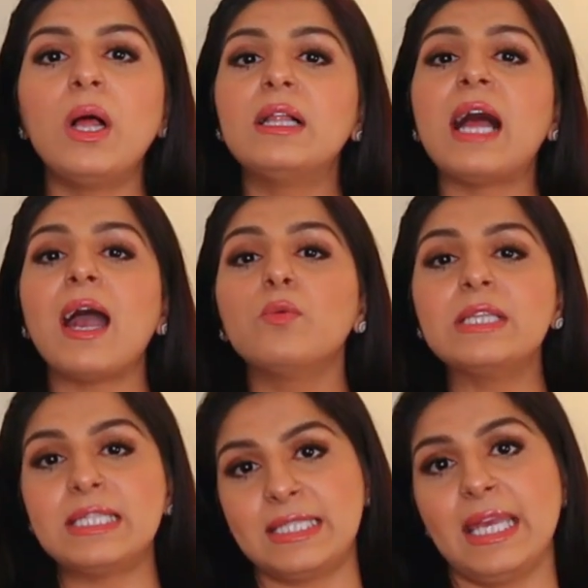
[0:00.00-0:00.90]
Well, I
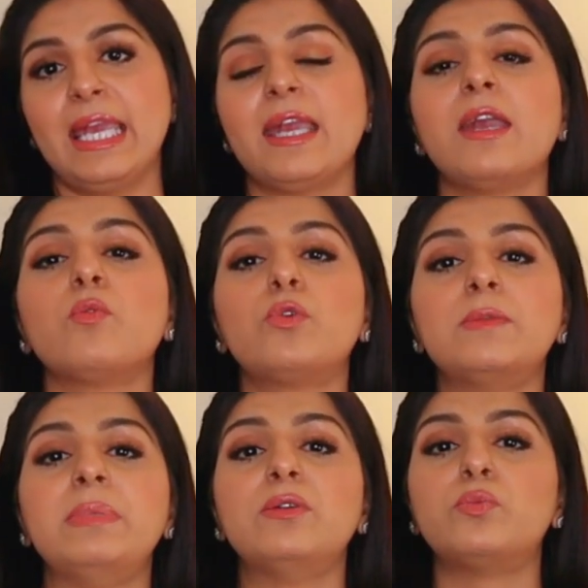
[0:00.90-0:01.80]
would say it
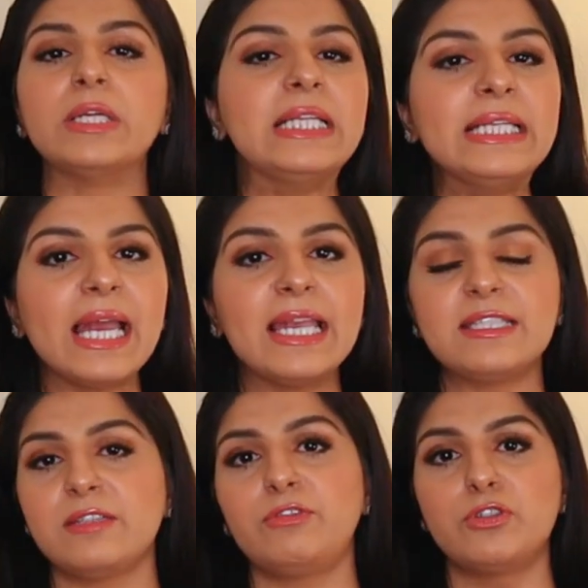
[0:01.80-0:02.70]
would be really
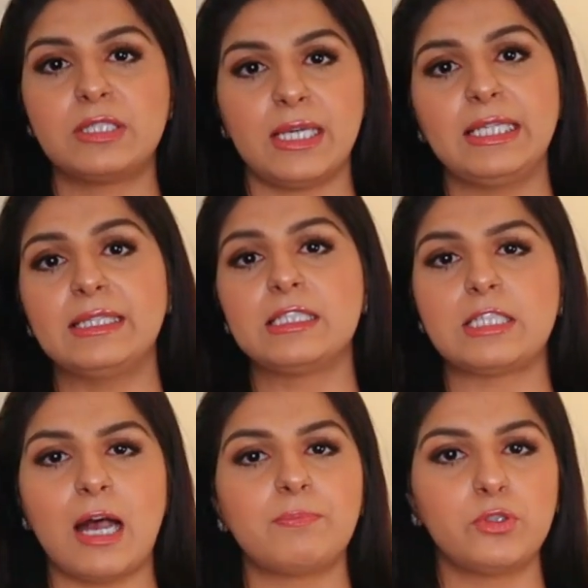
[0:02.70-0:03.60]
nice if you study the
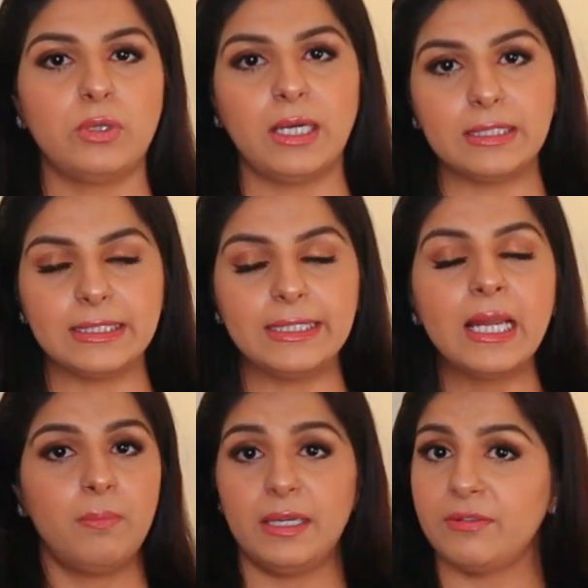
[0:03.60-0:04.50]
top
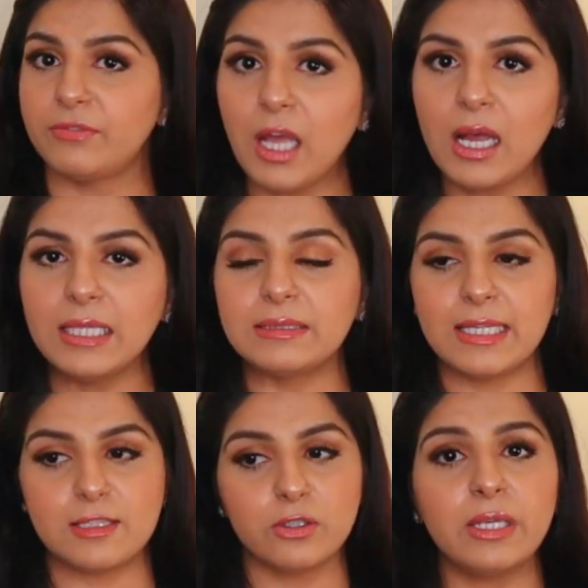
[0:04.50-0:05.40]
200, but if not,
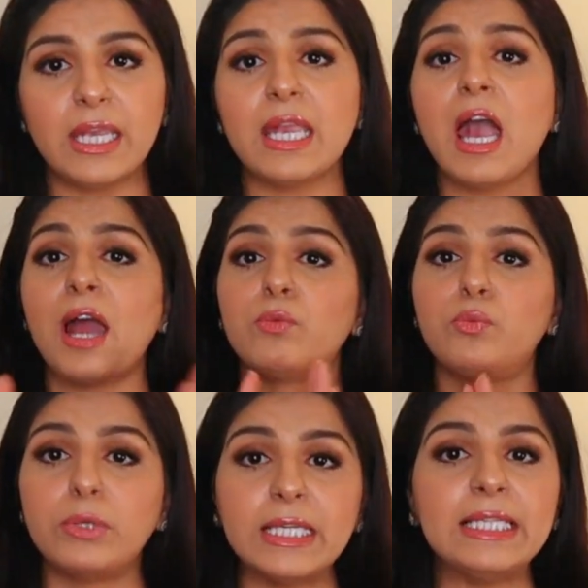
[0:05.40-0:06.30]
that's okay. I
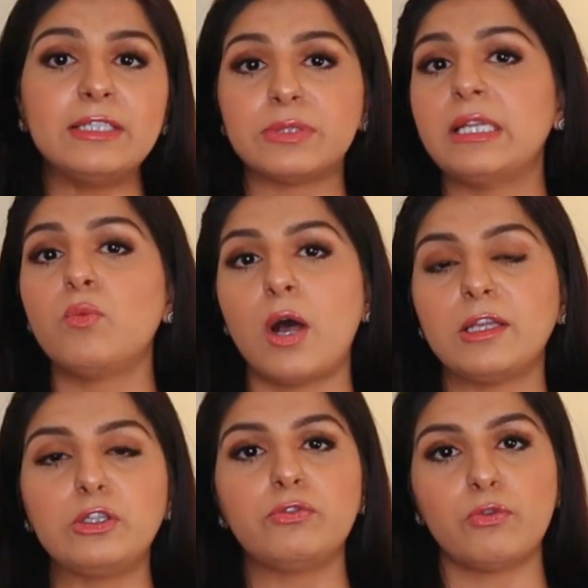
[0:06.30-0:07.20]
really
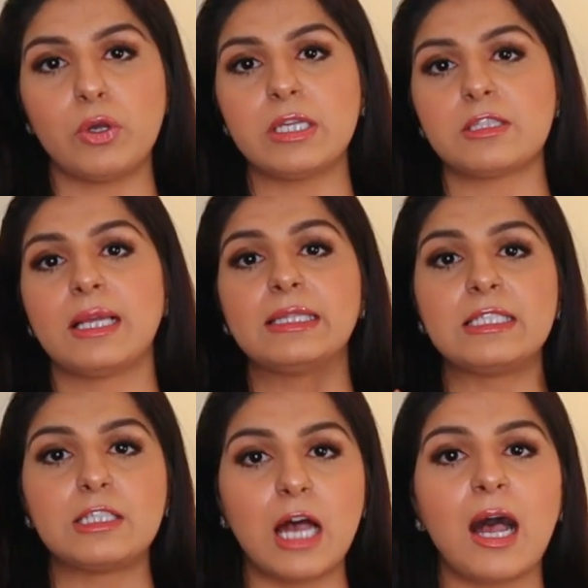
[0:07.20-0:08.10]
want you to focus on
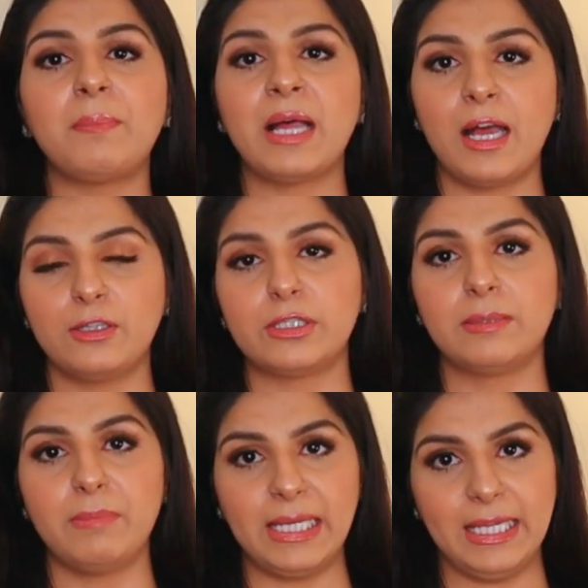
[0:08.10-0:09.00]
the top
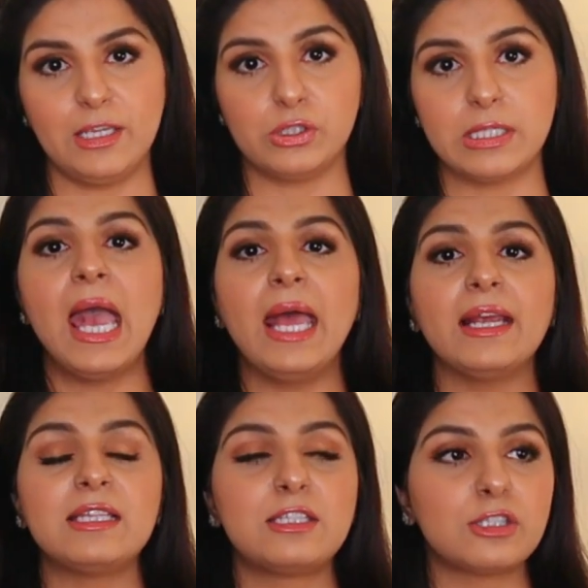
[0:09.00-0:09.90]
100 medications.
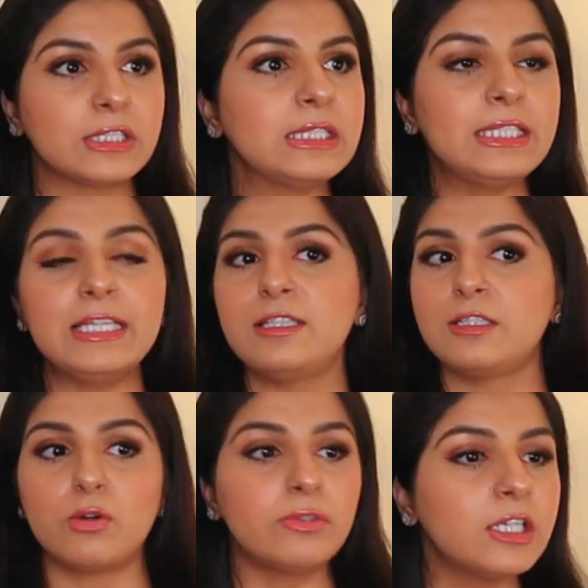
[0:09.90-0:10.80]
And I certainly
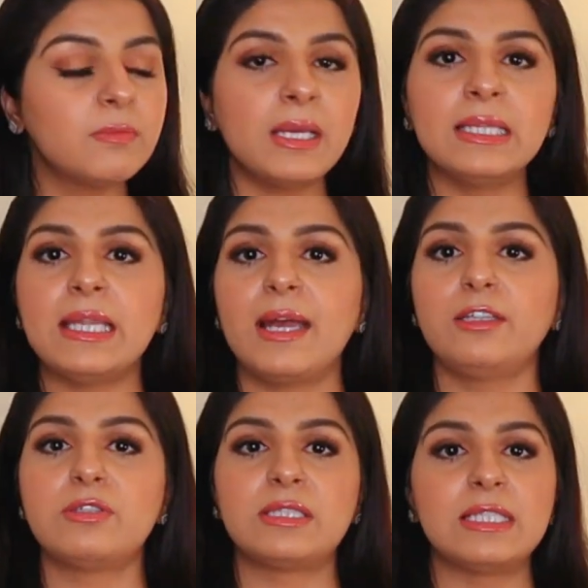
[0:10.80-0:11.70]
don't recommend
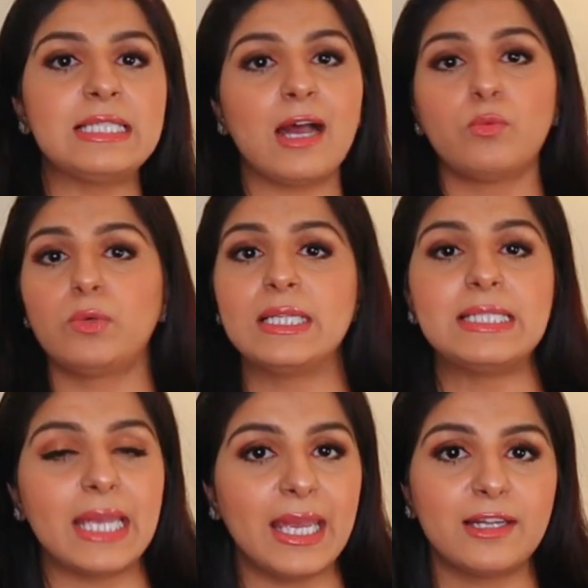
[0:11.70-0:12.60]
that you sit down
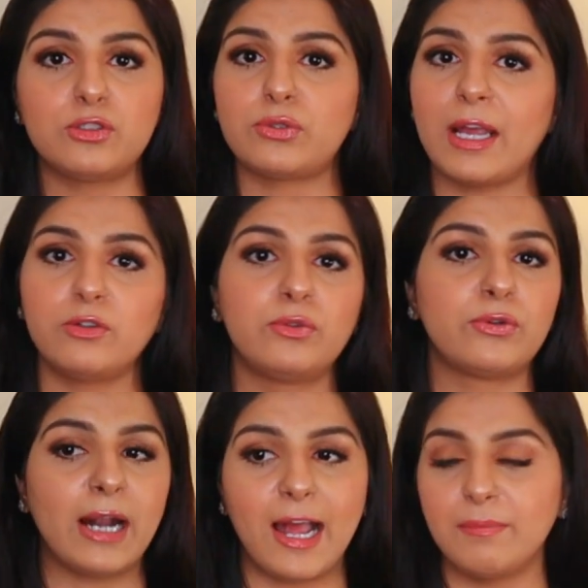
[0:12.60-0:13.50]
one day and try to
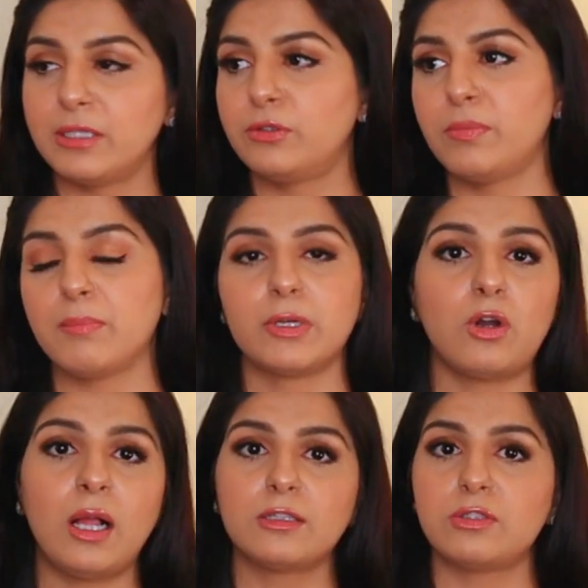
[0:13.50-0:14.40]
cram and remember
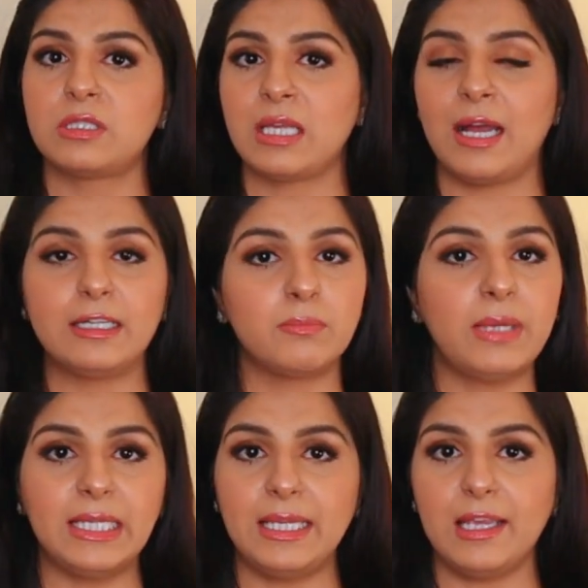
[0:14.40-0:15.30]
all those 100
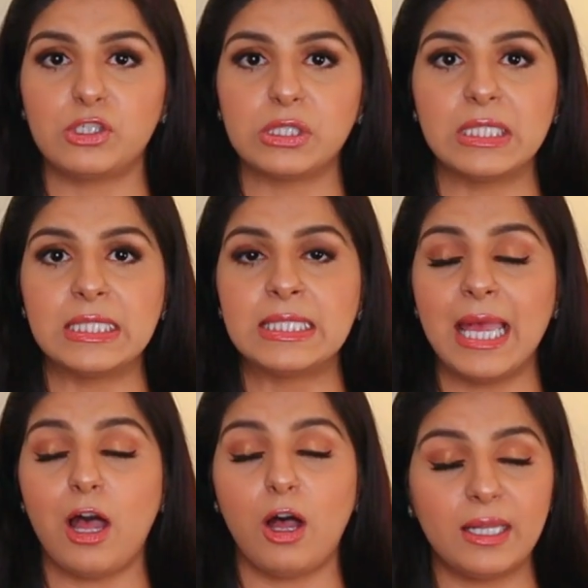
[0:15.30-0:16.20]
medications
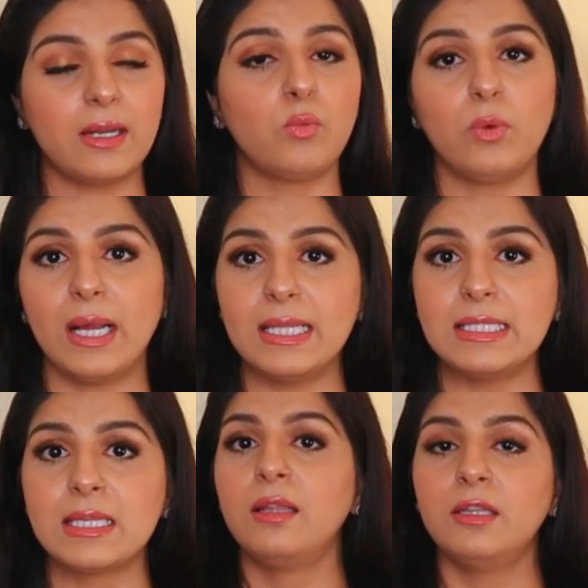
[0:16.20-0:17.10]
all at
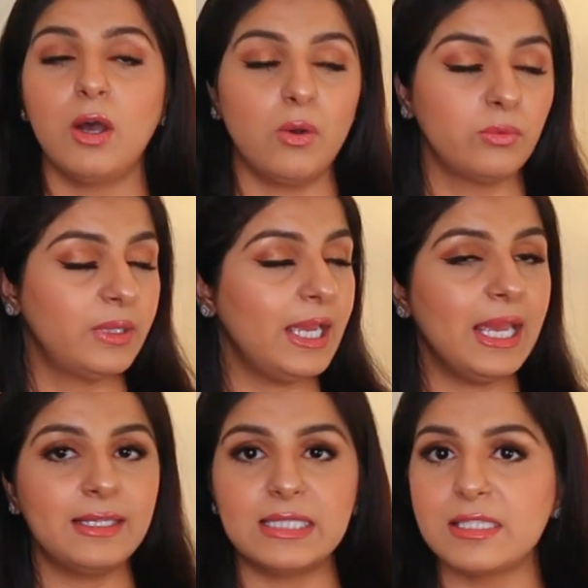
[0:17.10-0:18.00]
once. No,
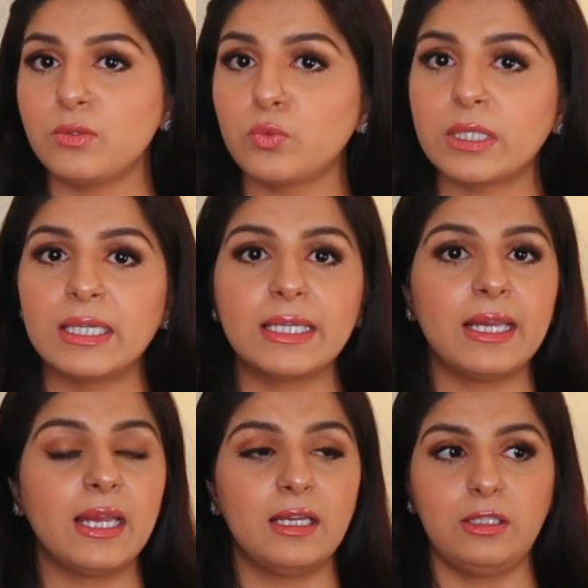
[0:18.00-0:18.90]
it doesn't
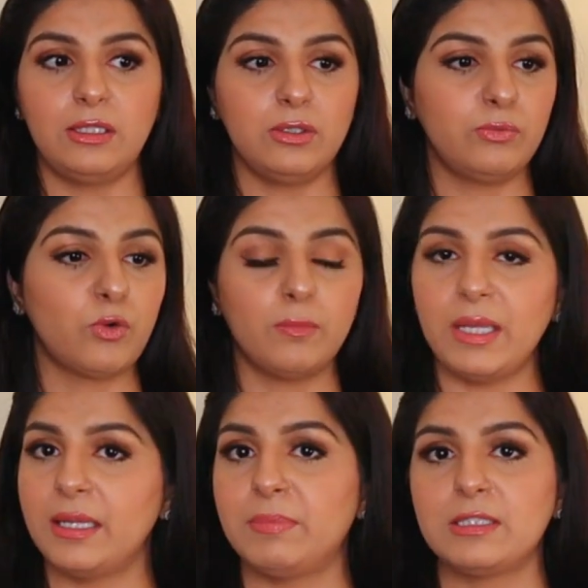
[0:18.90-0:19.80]
work. You won't
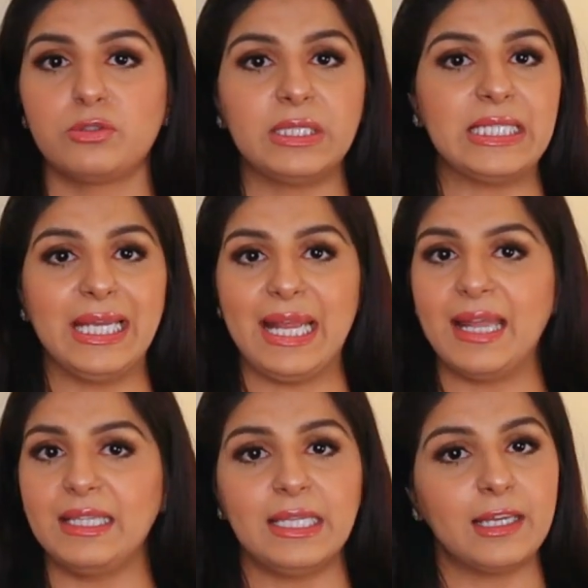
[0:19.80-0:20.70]
be able to retain
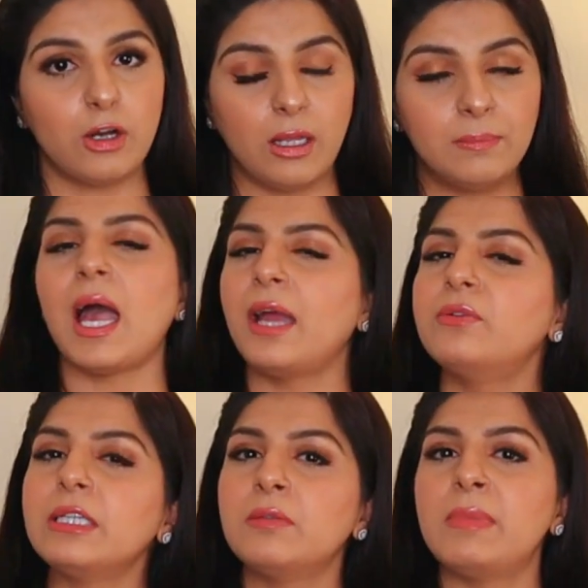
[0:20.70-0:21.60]
anything at all.
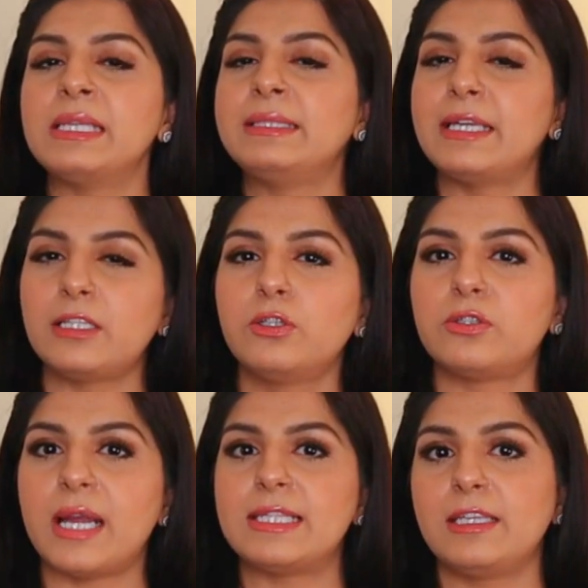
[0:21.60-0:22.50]
I recommend
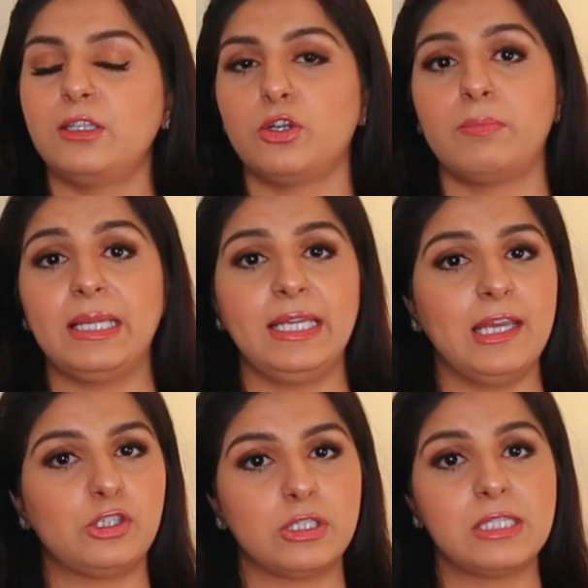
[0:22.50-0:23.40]
categorizing your
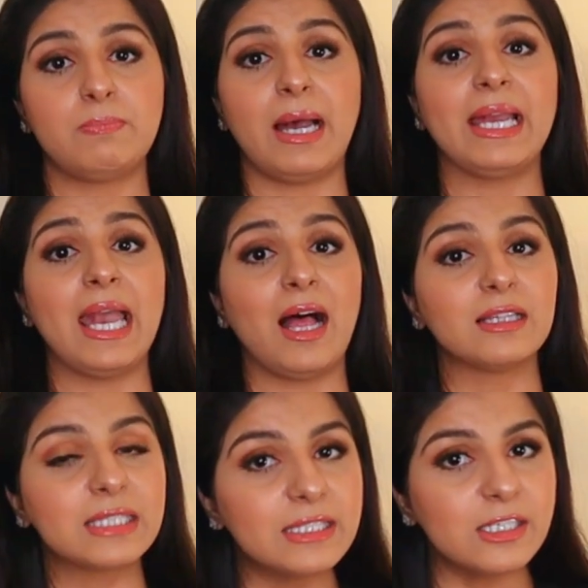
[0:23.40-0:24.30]
medications by
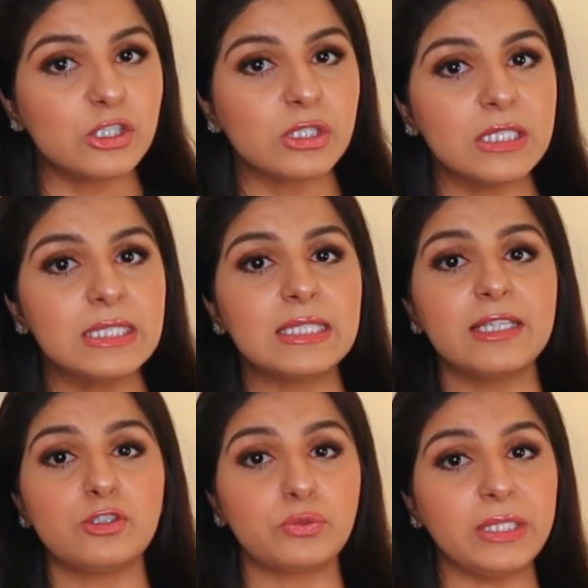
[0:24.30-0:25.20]
health conditions
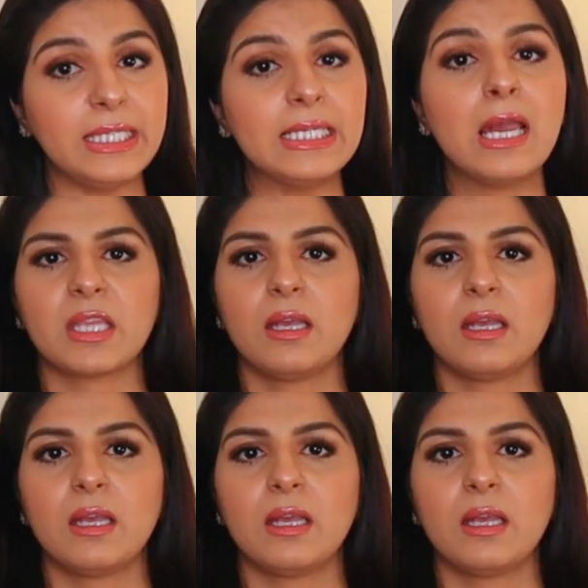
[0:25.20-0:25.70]
they treat.